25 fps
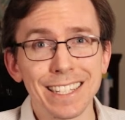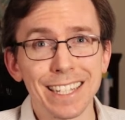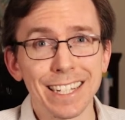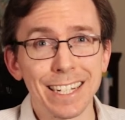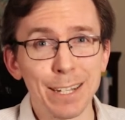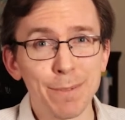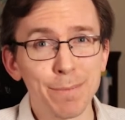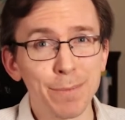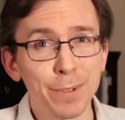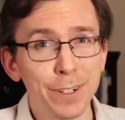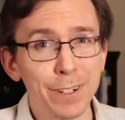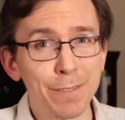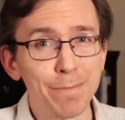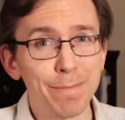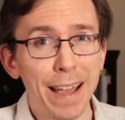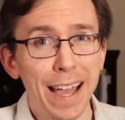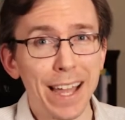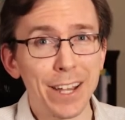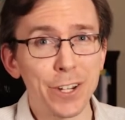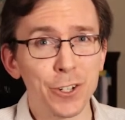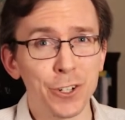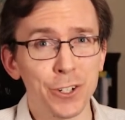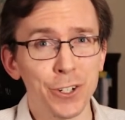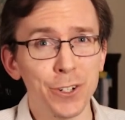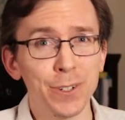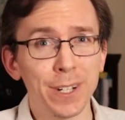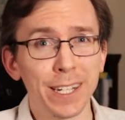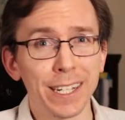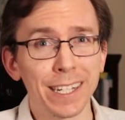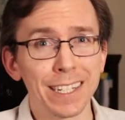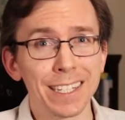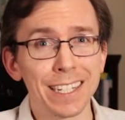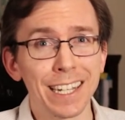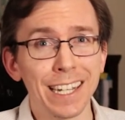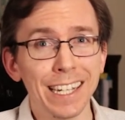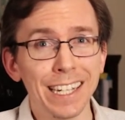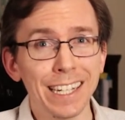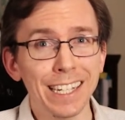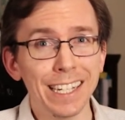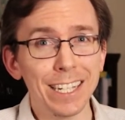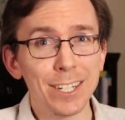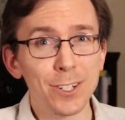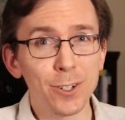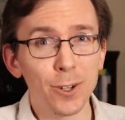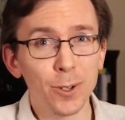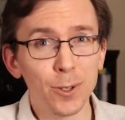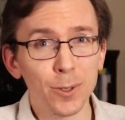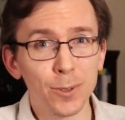the number of mass shootings is